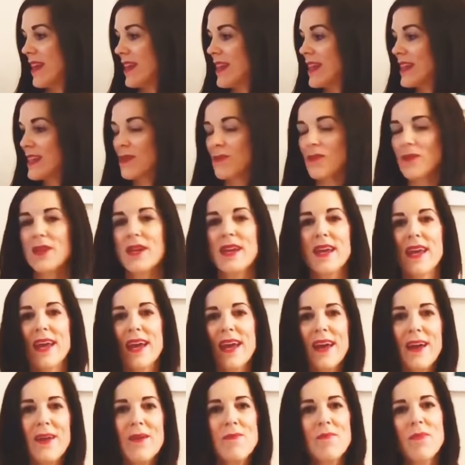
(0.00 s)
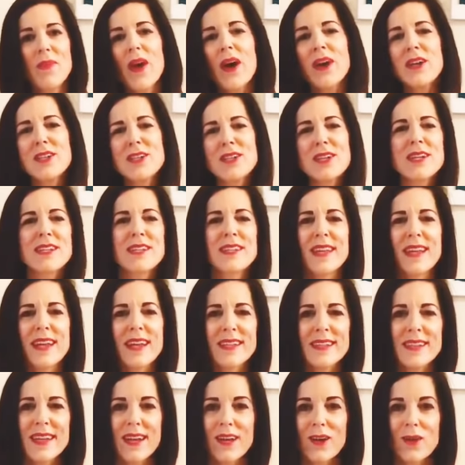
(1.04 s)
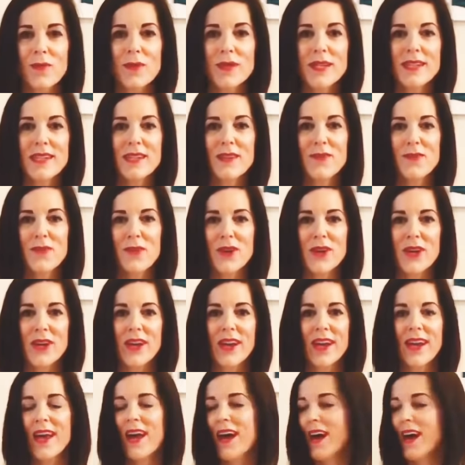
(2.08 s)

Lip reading: This one here, I just think it's a little bit different.